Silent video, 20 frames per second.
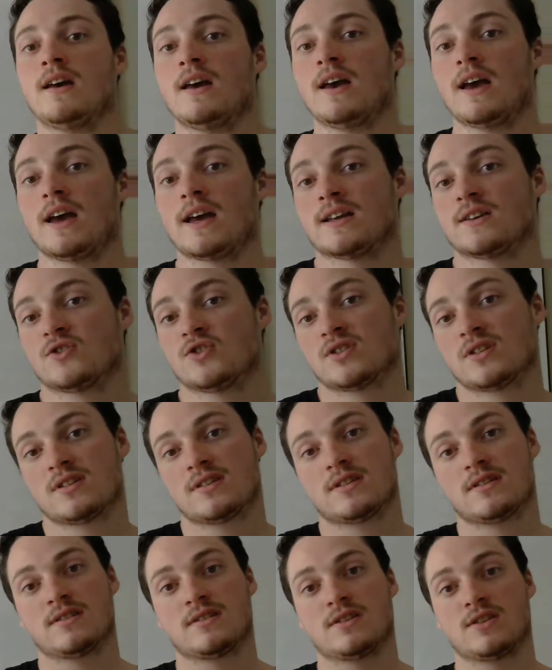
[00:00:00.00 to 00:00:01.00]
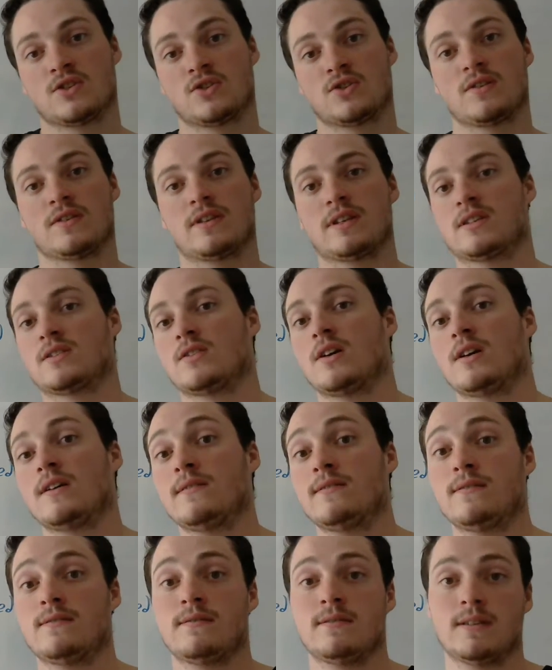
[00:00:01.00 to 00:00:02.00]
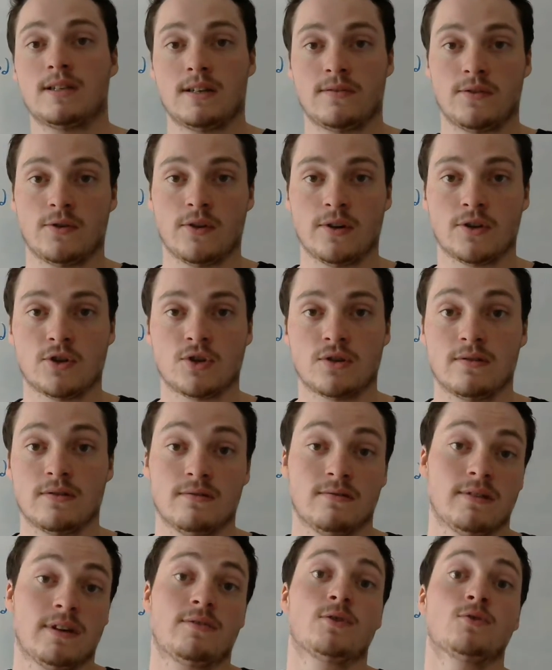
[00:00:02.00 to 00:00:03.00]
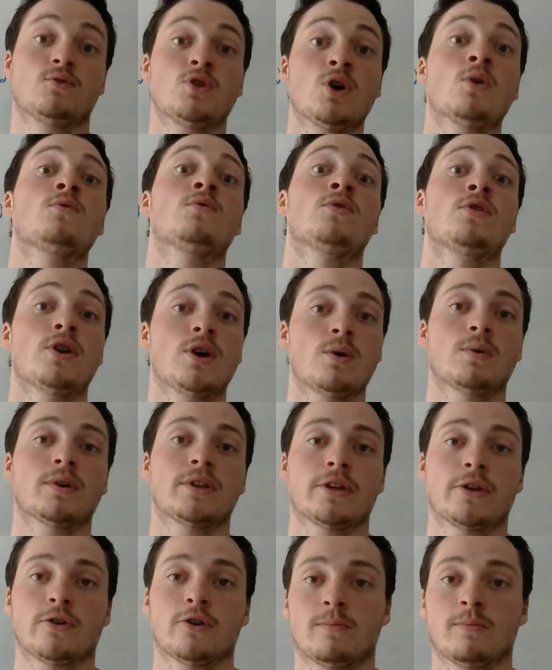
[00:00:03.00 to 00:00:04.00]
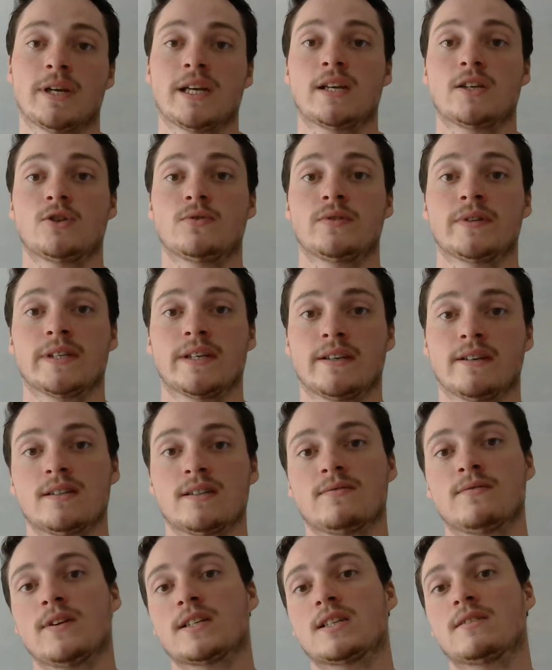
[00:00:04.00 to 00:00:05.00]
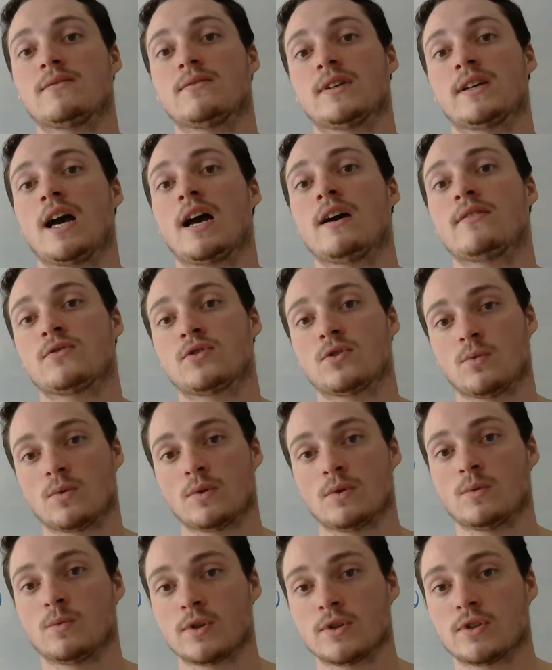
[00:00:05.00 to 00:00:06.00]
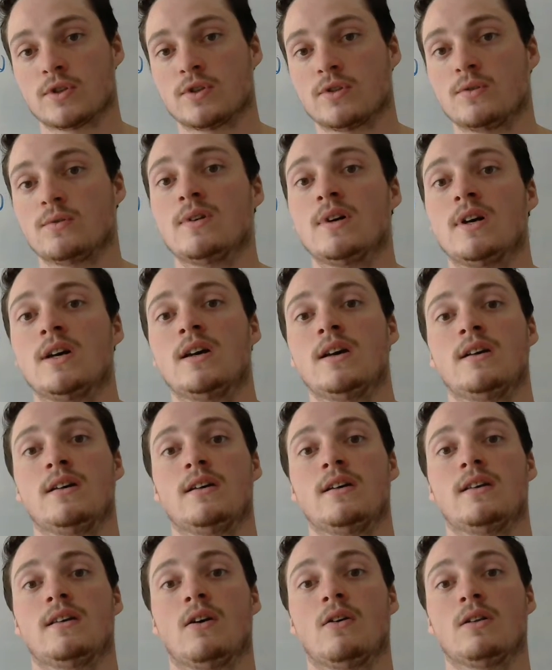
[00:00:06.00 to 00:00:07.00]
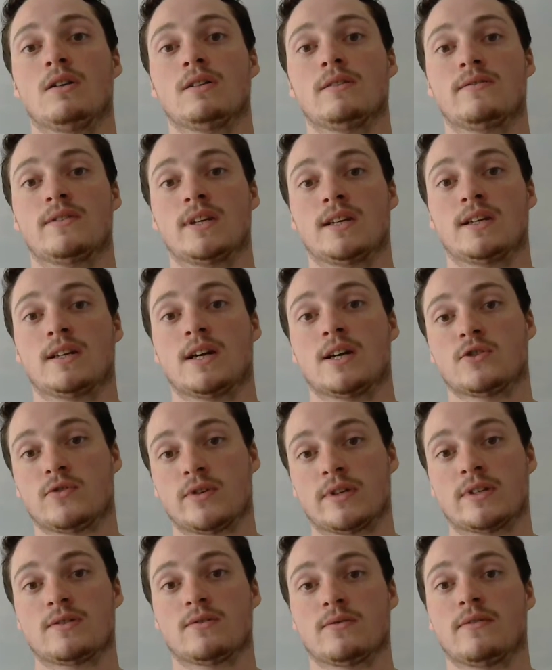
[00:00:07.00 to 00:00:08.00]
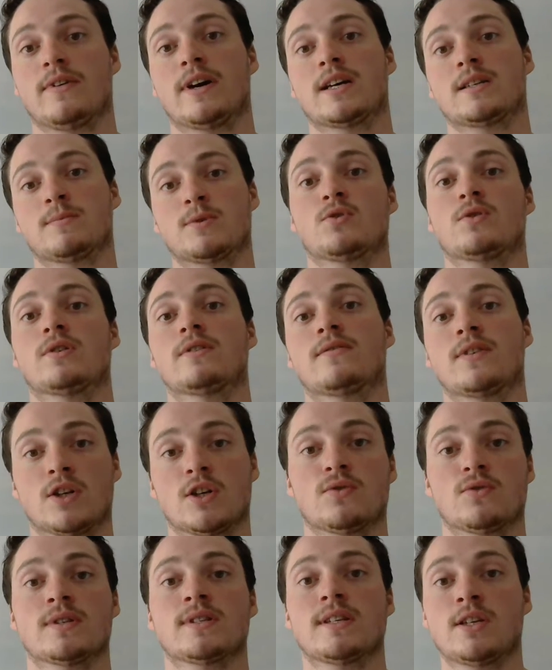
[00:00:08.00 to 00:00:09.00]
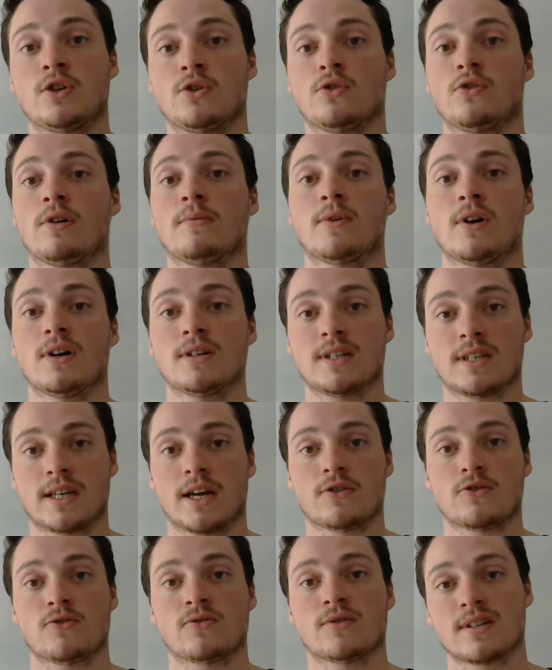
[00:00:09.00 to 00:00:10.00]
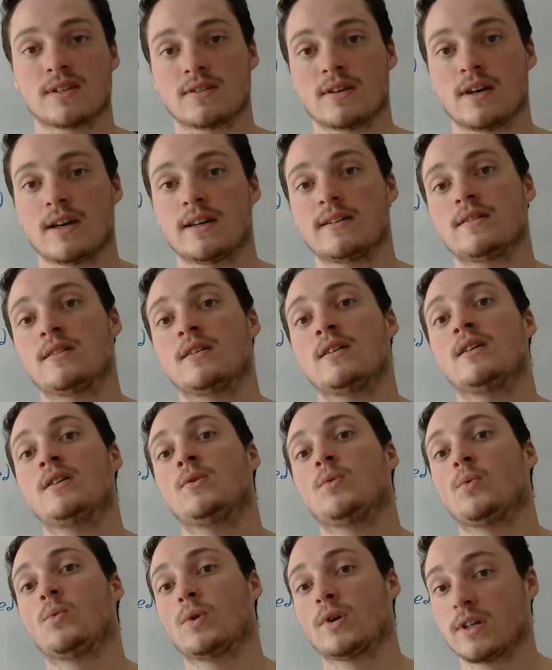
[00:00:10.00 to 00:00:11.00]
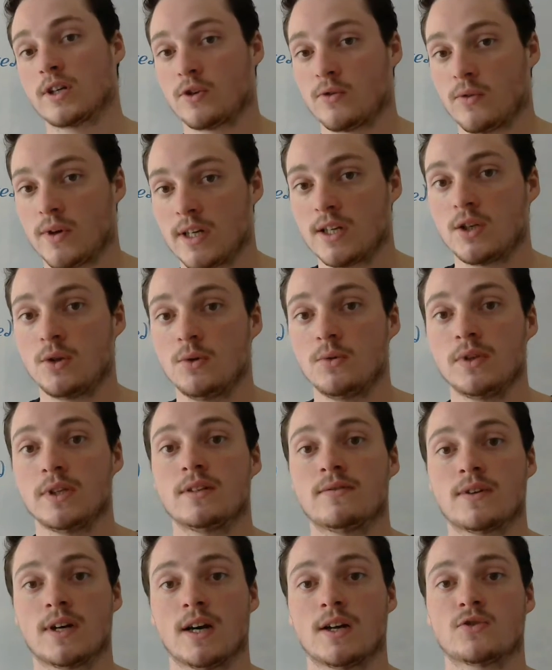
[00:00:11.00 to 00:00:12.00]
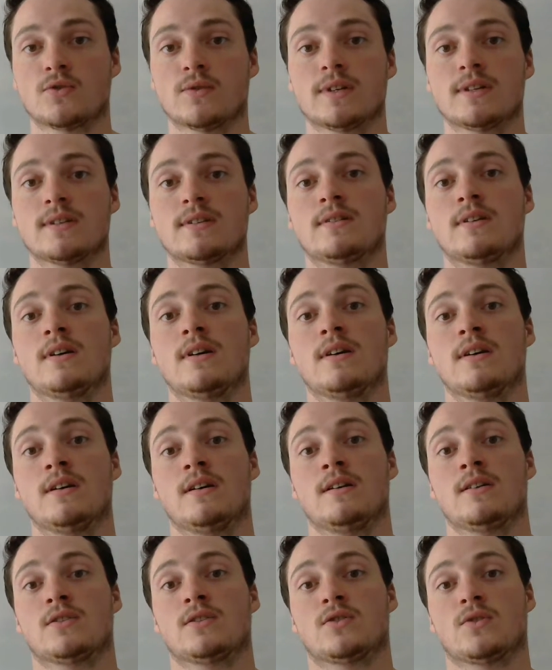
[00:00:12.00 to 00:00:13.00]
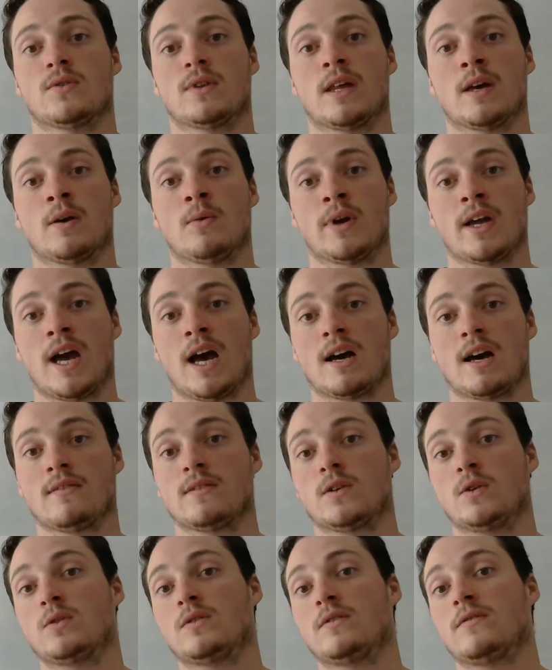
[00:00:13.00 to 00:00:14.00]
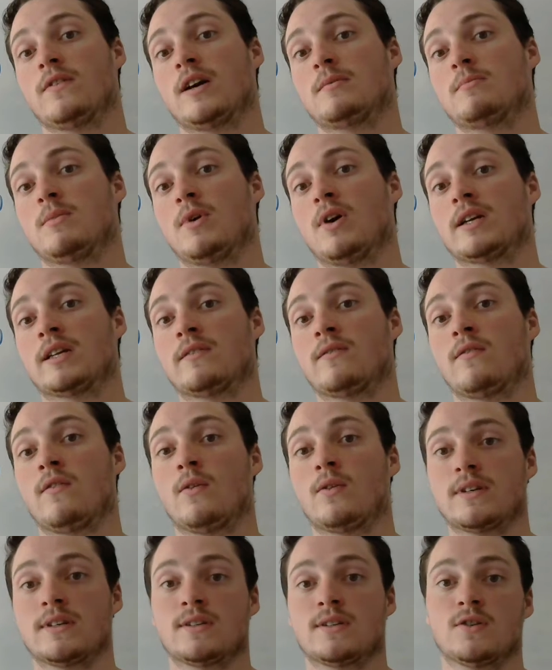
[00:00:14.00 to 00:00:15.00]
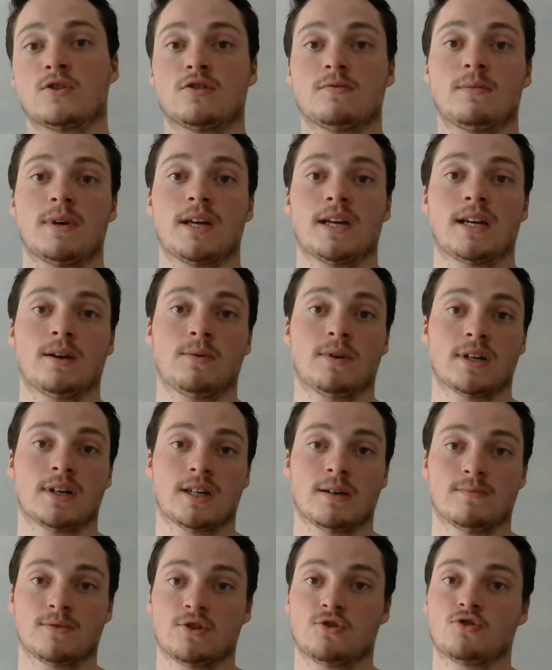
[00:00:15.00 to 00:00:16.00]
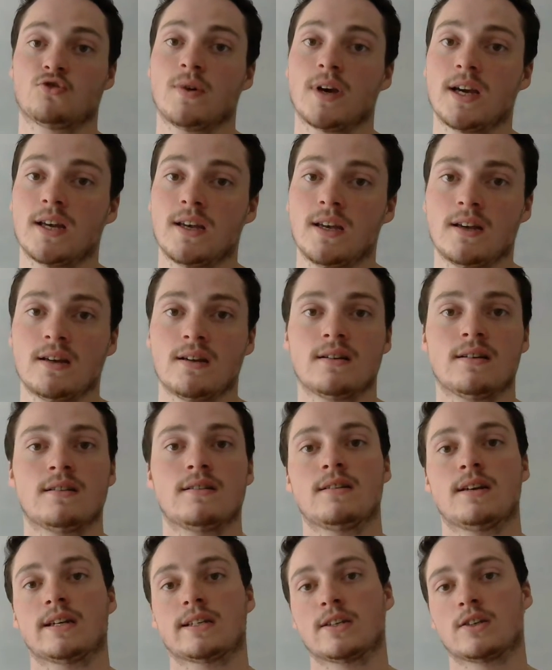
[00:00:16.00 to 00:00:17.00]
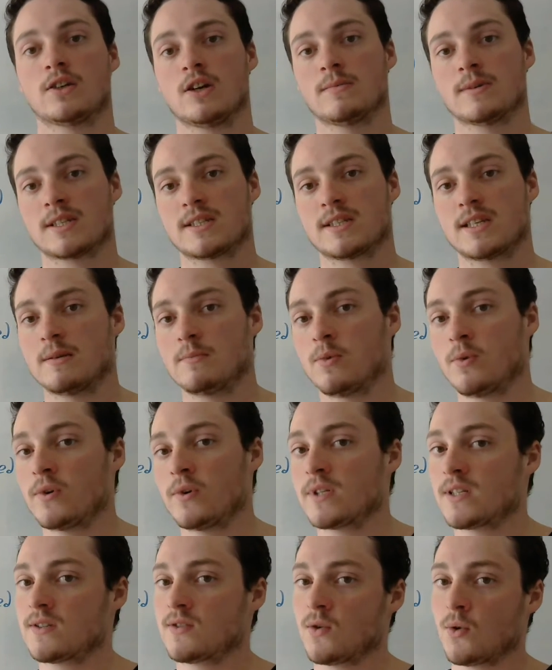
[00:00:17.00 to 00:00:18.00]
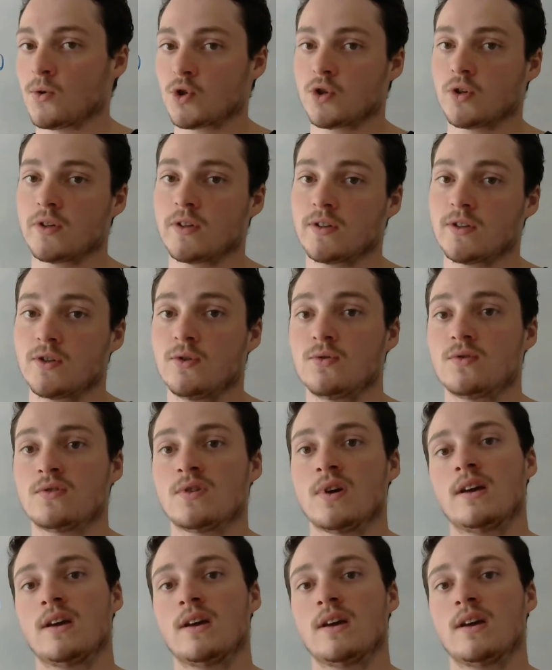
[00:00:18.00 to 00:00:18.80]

And just to start this off, if you don't know what the European Union is, effectively after World War II, all of the countries, or the vast majority of countries in Europe, got together and decided we're going to create a union of countries so that we have a unified body for decision making when it comes to trading, economic standpoints, social issues,